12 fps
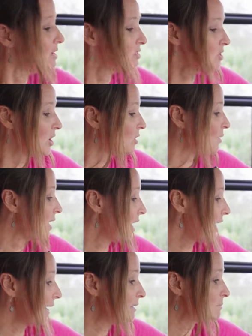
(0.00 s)
So
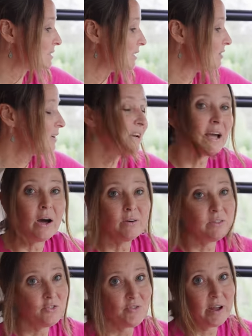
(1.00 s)
I am sitting right now
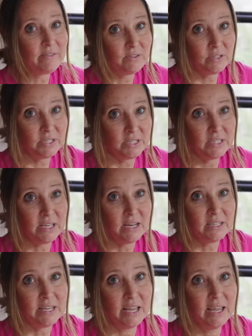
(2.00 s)
in the driver's
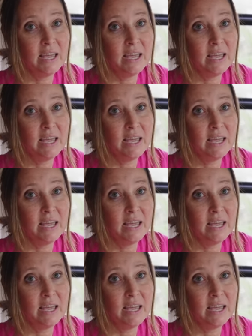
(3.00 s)
seat,